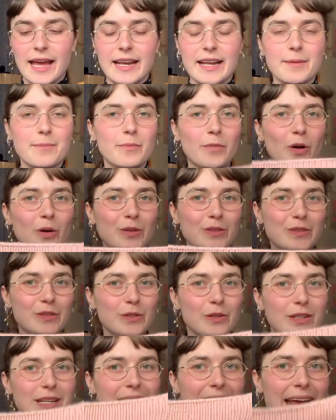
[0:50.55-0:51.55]
And I'm also
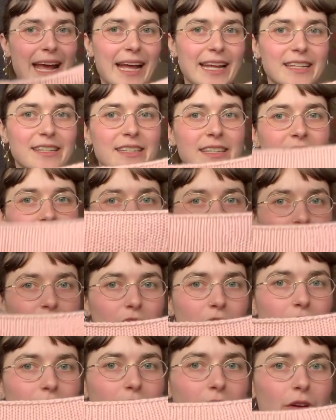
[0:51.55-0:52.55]
gonna add
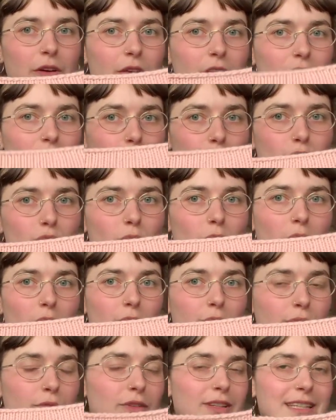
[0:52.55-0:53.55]
the
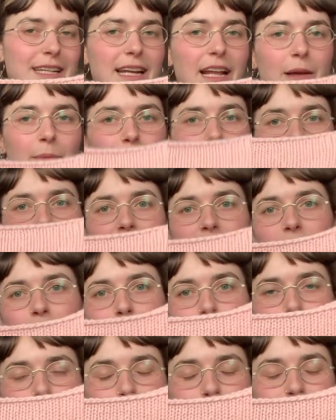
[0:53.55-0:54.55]
graph that I
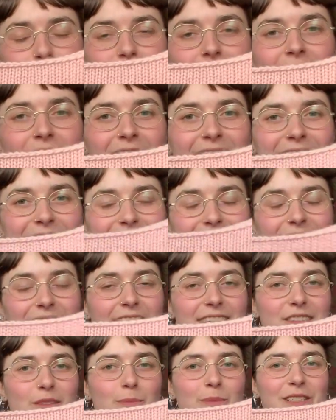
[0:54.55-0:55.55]
made for the
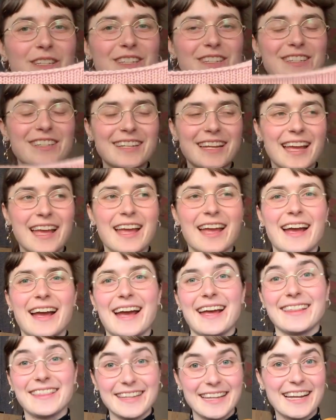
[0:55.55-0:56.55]
lesbian
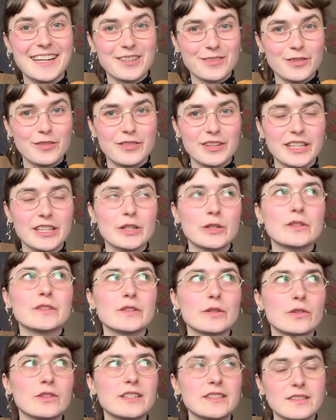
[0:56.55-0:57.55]
at the end of the video,
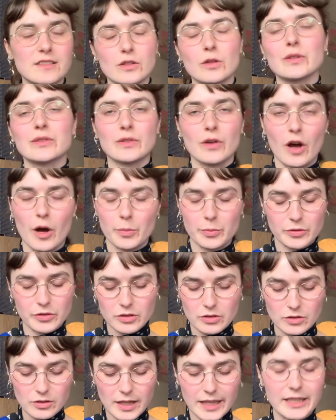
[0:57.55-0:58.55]
so this is also optional.